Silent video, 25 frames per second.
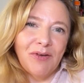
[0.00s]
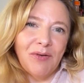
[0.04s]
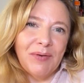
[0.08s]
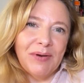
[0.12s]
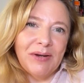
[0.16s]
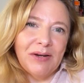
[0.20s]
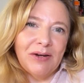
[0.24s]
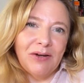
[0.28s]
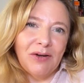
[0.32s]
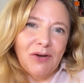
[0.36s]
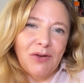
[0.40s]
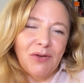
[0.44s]

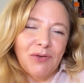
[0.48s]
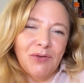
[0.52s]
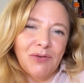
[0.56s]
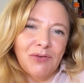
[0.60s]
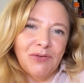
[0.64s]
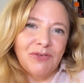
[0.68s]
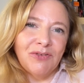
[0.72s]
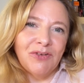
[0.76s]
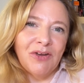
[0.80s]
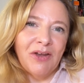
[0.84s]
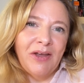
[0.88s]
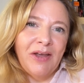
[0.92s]

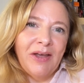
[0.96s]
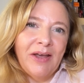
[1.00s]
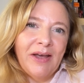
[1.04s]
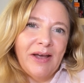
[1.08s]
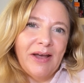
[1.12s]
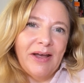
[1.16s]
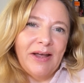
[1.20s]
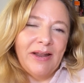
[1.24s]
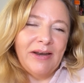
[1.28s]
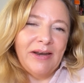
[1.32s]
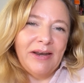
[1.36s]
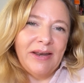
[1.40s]
include
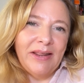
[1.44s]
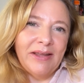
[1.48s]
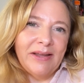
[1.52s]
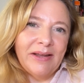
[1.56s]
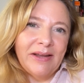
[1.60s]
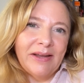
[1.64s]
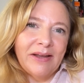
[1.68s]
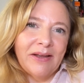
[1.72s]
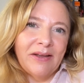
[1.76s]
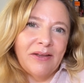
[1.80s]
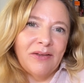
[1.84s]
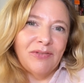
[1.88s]
a
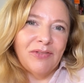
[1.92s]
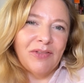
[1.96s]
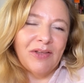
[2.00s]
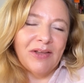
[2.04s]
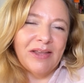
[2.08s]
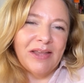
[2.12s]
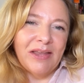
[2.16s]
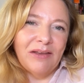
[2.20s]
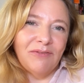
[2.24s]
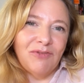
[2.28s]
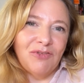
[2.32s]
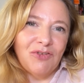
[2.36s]
link
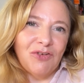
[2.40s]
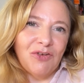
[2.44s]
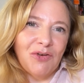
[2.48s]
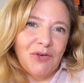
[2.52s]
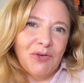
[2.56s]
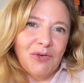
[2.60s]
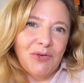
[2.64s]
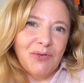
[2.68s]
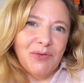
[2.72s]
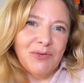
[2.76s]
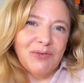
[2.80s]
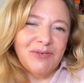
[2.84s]
that gives
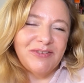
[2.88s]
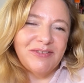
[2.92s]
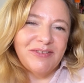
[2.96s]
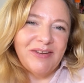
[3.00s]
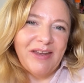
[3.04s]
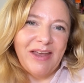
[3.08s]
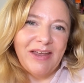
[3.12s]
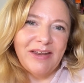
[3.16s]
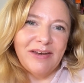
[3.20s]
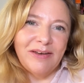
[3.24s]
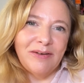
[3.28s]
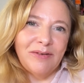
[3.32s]
you
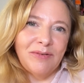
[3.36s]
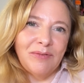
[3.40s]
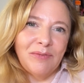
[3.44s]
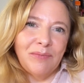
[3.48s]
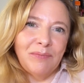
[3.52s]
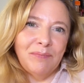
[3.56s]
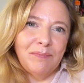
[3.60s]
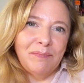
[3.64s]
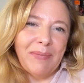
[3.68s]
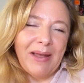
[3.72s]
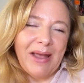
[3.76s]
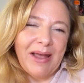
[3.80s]

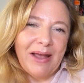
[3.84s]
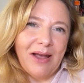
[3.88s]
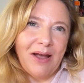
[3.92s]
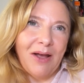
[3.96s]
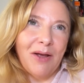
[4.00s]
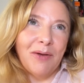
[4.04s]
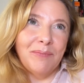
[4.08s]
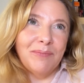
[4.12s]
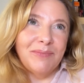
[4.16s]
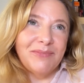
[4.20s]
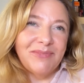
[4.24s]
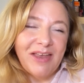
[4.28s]

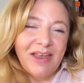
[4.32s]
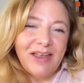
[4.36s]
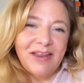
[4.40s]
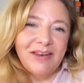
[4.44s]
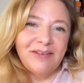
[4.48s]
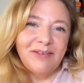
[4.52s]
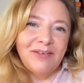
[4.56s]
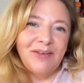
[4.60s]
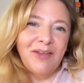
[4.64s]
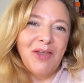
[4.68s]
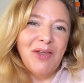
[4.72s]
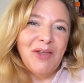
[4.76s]

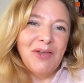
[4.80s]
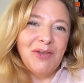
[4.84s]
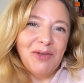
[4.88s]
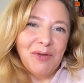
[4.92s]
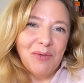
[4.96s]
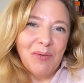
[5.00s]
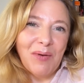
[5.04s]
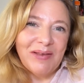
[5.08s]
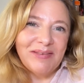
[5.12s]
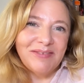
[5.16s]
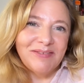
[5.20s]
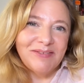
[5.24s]
$10
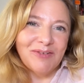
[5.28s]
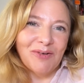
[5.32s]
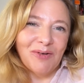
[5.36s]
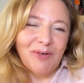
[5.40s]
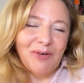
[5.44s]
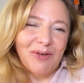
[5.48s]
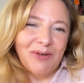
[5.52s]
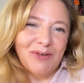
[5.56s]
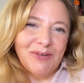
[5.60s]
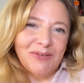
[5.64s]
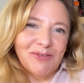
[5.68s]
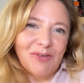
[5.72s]

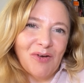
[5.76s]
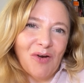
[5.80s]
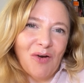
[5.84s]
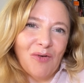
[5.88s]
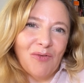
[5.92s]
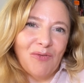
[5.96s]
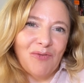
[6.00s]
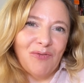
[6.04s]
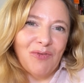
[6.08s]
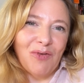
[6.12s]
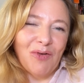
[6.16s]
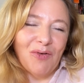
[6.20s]
US
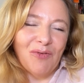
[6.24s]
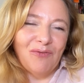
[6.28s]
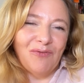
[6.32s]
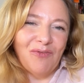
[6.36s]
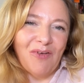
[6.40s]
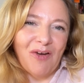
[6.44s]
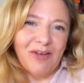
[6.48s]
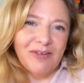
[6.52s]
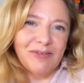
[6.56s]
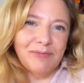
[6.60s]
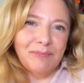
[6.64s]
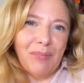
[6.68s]
off your
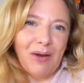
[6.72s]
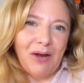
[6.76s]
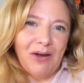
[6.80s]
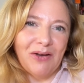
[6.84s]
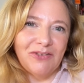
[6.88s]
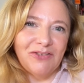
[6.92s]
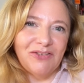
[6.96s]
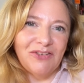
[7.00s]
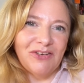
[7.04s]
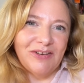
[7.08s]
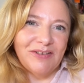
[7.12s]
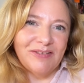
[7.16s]
first
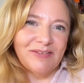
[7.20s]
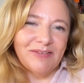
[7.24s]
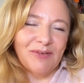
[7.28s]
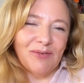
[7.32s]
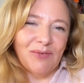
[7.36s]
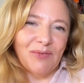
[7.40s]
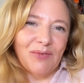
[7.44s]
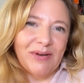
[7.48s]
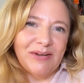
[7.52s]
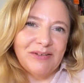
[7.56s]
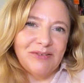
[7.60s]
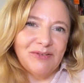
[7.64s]
purchase
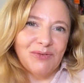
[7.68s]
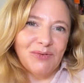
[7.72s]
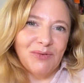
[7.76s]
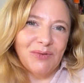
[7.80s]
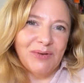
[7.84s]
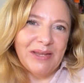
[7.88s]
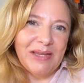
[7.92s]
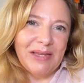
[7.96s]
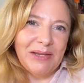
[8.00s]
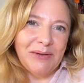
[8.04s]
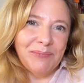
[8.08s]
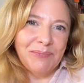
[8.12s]
on
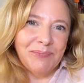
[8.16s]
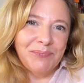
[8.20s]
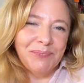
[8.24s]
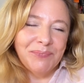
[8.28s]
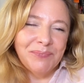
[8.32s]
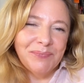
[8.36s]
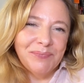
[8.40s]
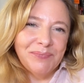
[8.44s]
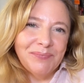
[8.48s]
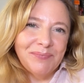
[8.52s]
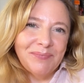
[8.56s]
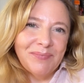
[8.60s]
italki.
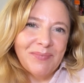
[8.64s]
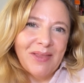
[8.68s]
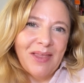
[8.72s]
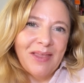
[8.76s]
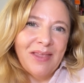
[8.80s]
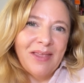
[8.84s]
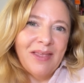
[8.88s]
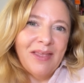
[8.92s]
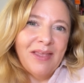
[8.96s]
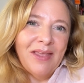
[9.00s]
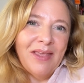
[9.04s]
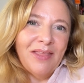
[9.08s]

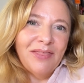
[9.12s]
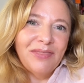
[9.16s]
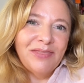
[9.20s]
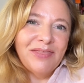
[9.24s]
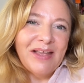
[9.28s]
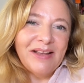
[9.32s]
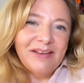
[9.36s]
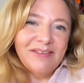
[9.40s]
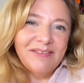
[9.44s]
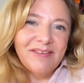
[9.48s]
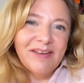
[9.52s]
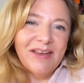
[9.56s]

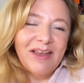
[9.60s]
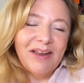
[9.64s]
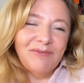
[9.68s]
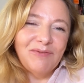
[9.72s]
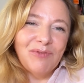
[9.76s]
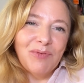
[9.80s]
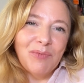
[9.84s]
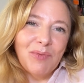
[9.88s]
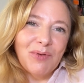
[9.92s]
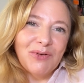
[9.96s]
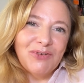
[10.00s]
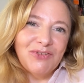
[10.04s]
Thanks again
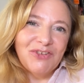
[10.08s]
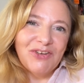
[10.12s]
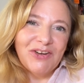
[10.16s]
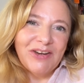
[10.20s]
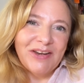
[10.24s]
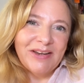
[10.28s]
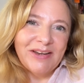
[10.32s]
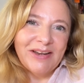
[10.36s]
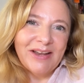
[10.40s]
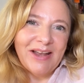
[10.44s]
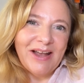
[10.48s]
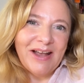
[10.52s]
for
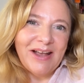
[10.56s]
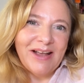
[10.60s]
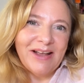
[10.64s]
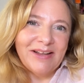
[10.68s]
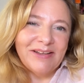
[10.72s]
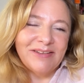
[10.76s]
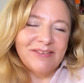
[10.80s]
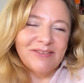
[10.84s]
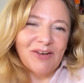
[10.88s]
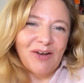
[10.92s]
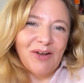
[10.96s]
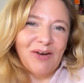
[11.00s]
watching,
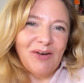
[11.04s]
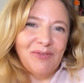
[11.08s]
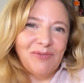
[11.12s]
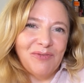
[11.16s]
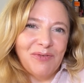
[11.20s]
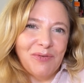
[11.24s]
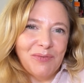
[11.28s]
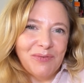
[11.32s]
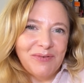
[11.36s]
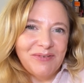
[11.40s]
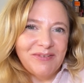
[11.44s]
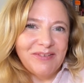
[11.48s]
and I look
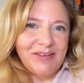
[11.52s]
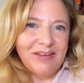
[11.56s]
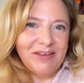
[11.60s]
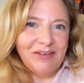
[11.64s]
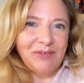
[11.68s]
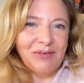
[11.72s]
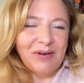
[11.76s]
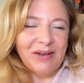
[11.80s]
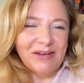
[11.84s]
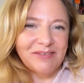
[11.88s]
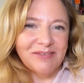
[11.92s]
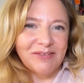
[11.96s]
forward to seeing
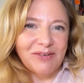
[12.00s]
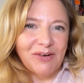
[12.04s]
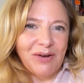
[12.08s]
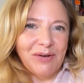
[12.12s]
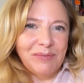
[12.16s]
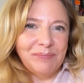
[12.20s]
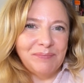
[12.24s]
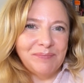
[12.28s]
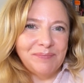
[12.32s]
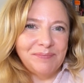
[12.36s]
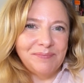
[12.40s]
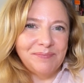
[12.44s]
you next
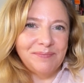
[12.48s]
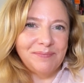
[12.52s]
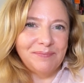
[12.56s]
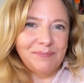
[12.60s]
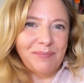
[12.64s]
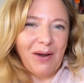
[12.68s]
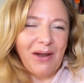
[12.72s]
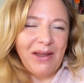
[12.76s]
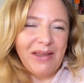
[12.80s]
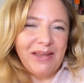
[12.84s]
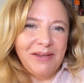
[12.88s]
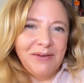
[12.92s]
time.
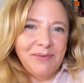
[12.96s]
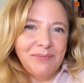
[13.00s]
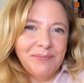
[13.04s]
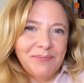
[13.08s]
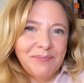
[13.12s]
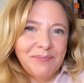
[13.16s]
Bye.